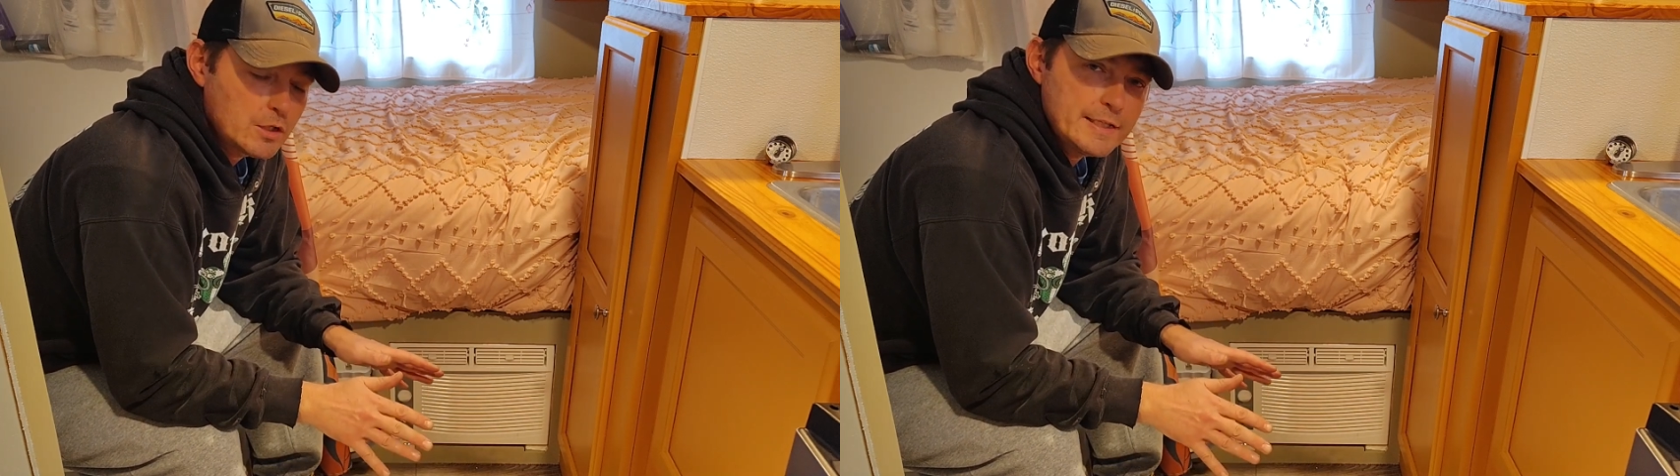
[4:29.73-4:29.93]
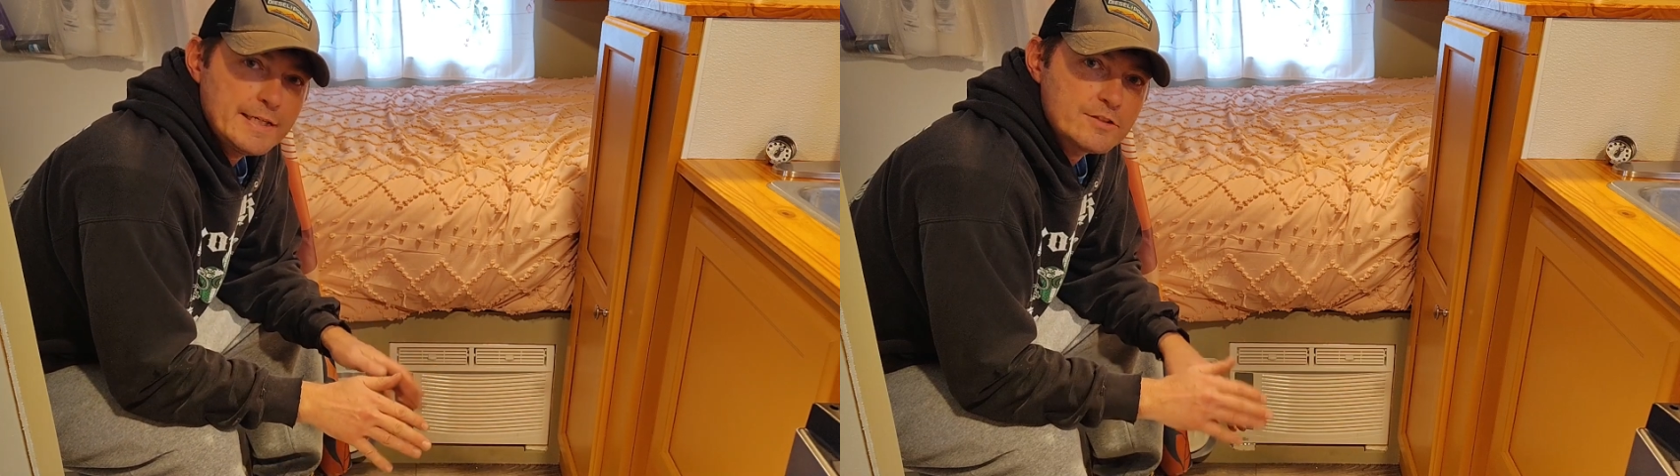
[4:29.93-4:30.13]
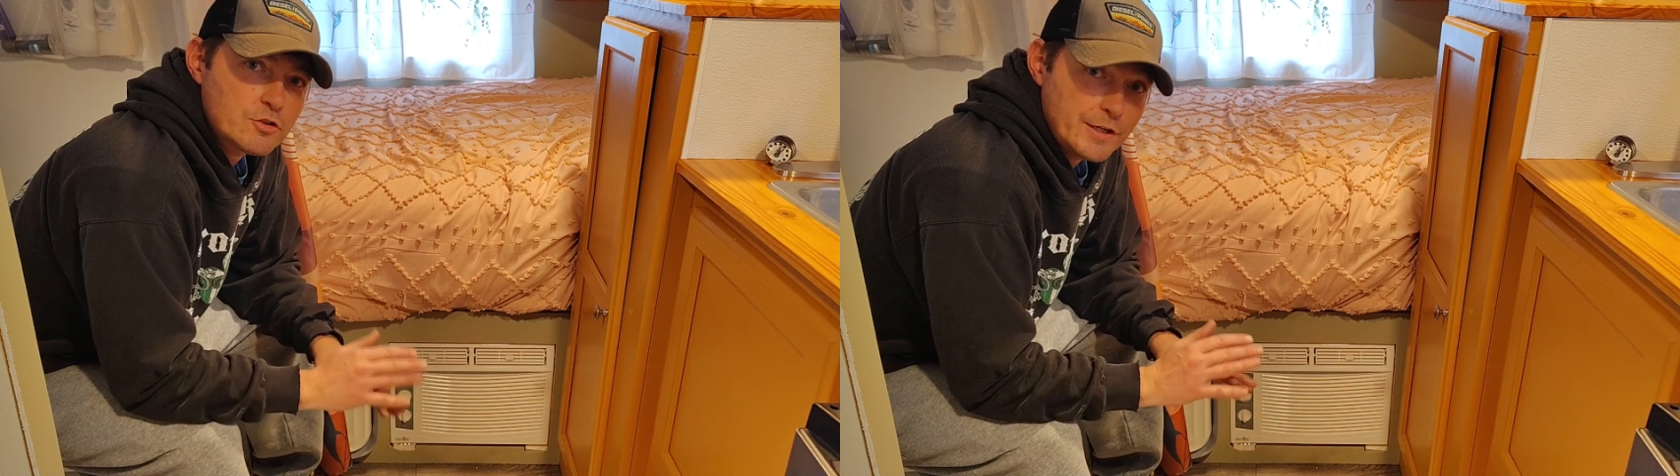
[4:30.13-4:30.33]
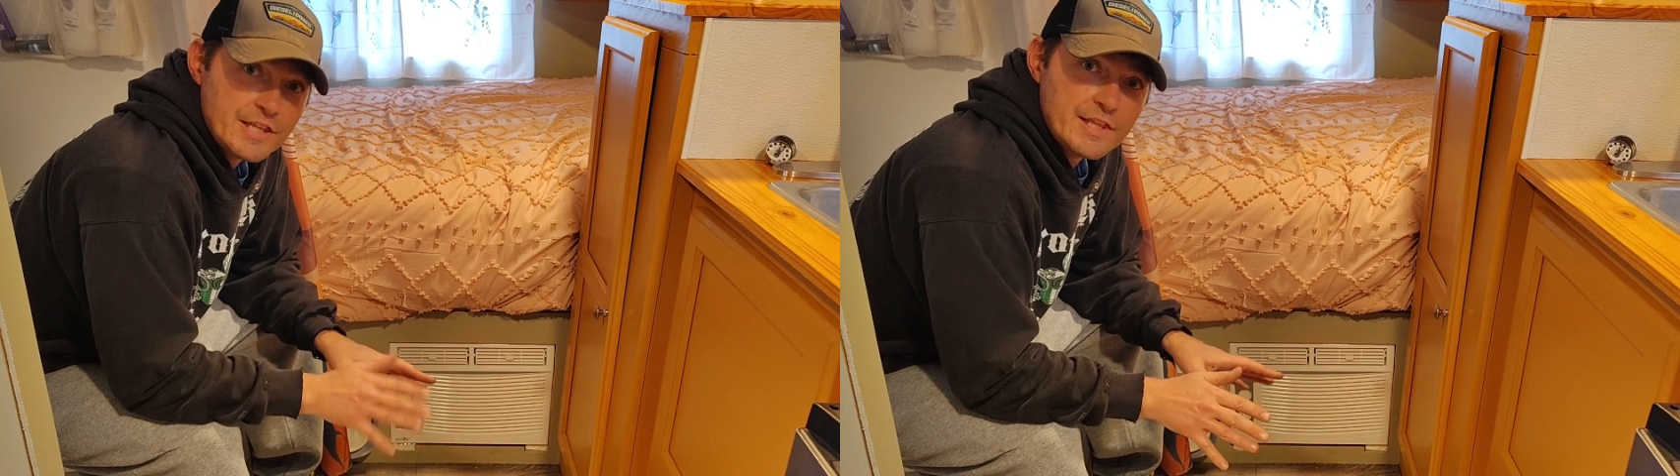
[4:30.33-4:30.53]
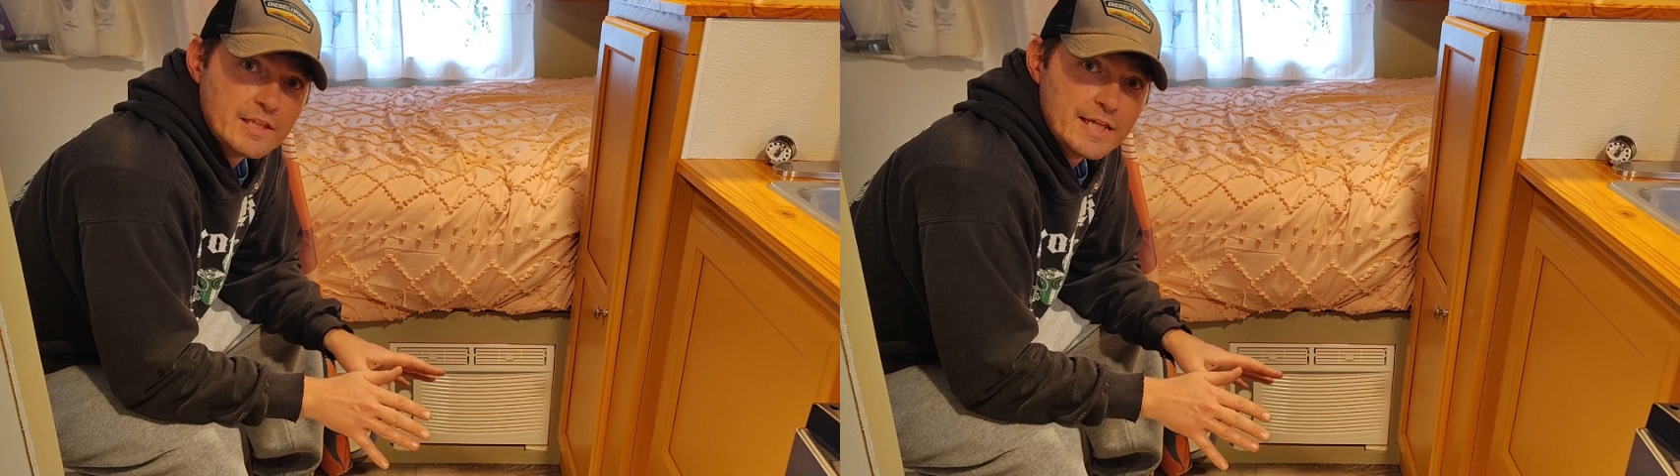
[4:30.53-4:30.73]
leaks or
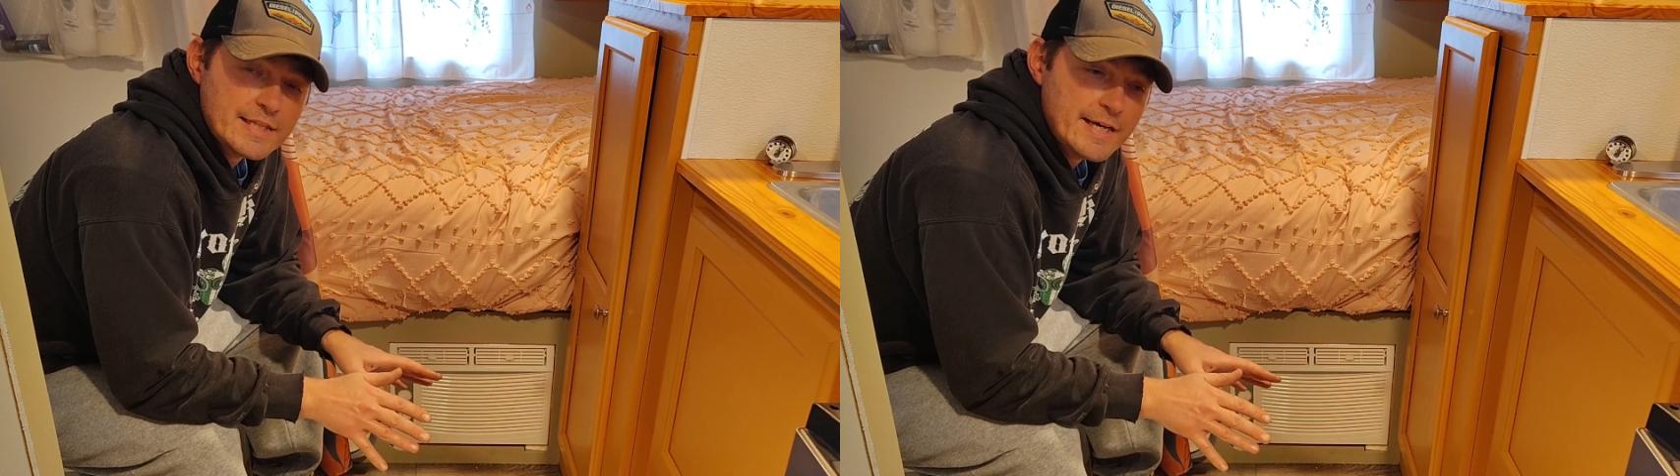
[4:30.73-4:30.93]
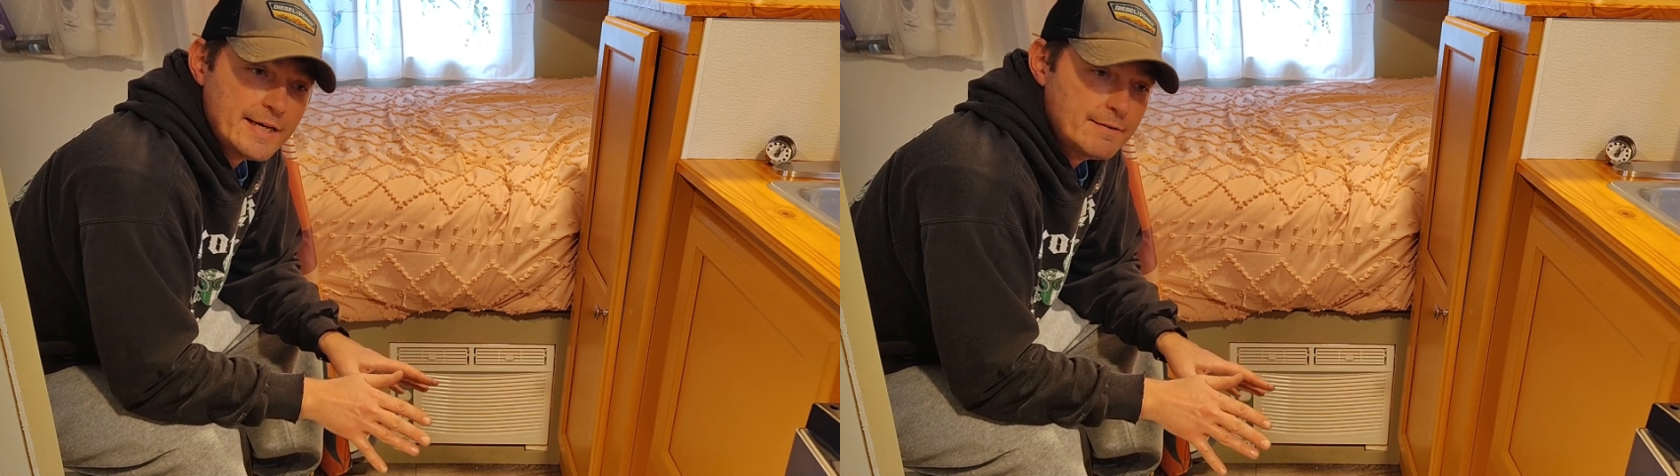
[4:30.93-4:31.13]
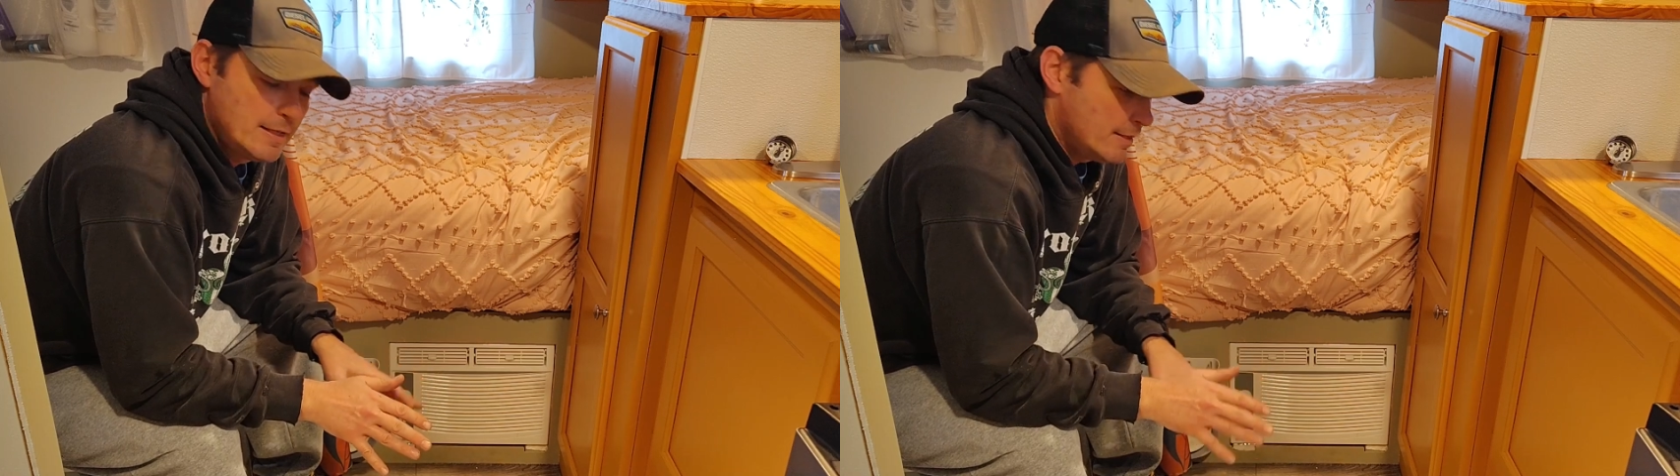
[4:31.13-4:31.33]
anything like that.